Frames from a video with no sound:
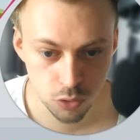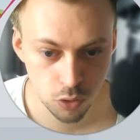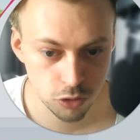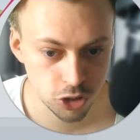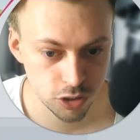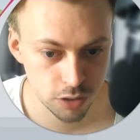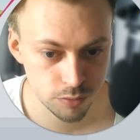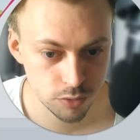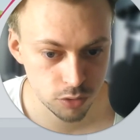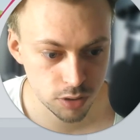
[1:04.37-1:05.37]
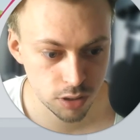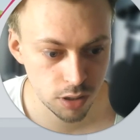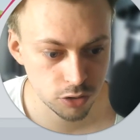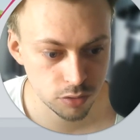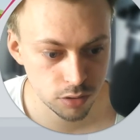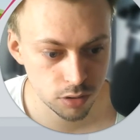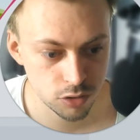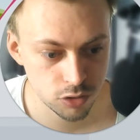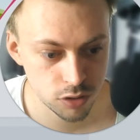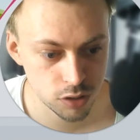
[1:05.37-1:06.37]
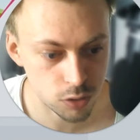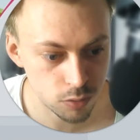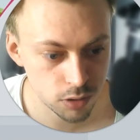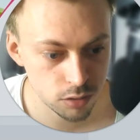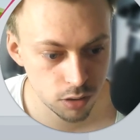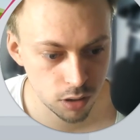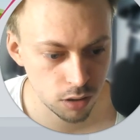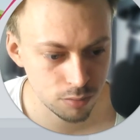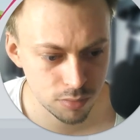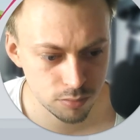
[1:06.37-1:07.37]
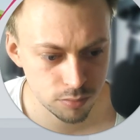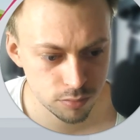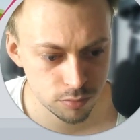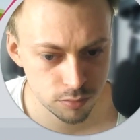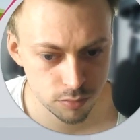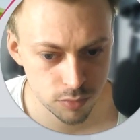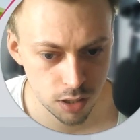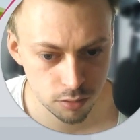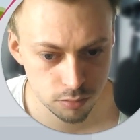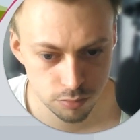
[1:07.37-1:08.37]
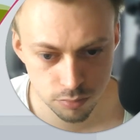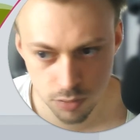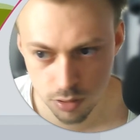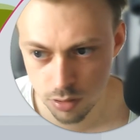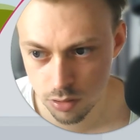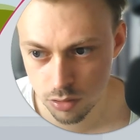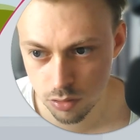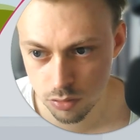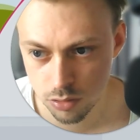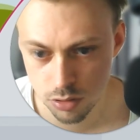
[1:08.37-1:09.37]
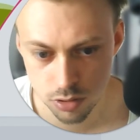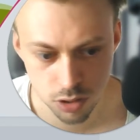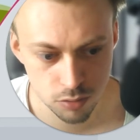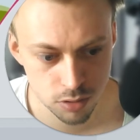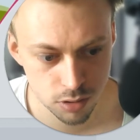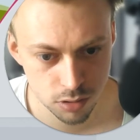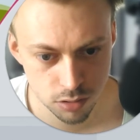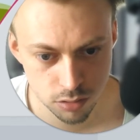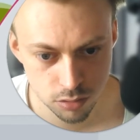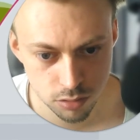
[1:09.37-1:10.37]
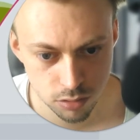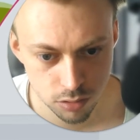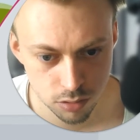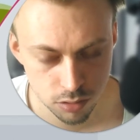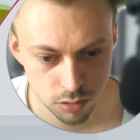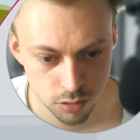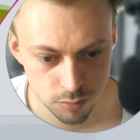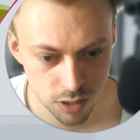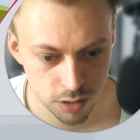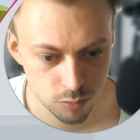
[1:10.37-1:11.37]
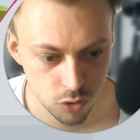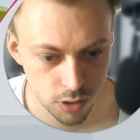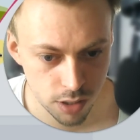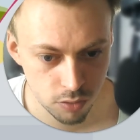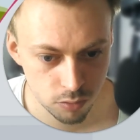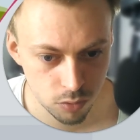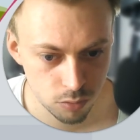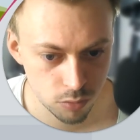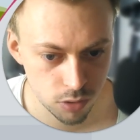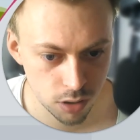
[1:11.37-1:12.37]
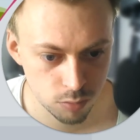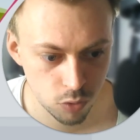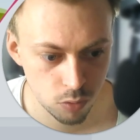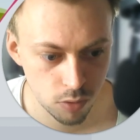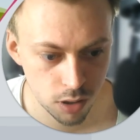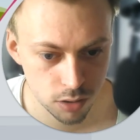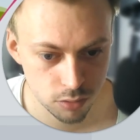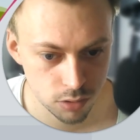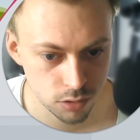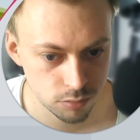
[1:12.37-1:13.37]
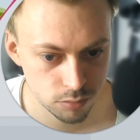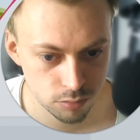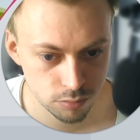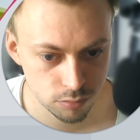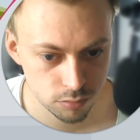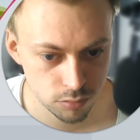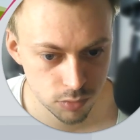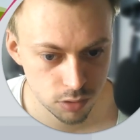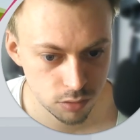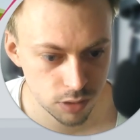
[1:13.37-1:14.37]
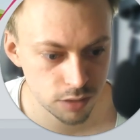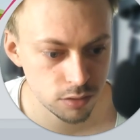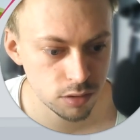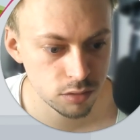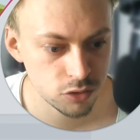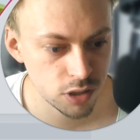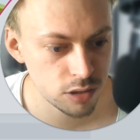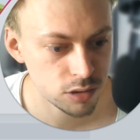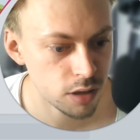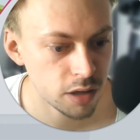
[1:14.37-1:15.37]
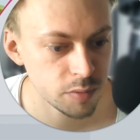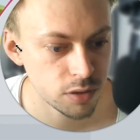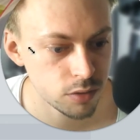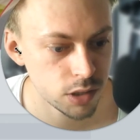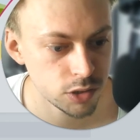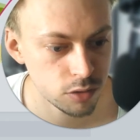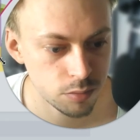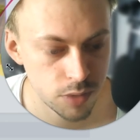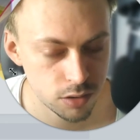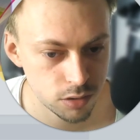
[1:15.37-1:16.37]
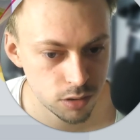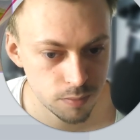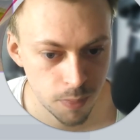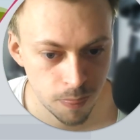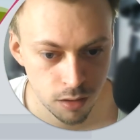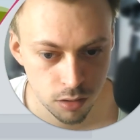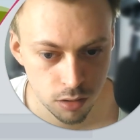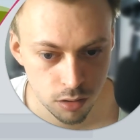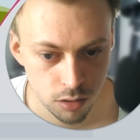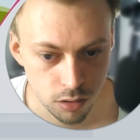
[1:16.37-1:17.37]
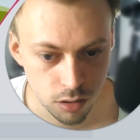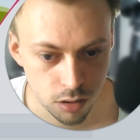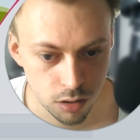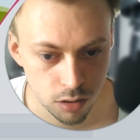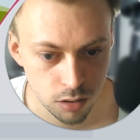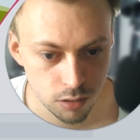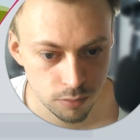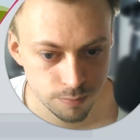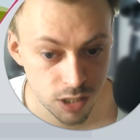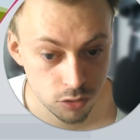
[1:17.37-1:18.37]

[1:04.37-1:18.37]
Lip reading: you hold shift, you can actually skew it. Yeah, I think it's called skewing it. Make it more narrow, more wide, or like it change the aspect ratio basically. Yeah,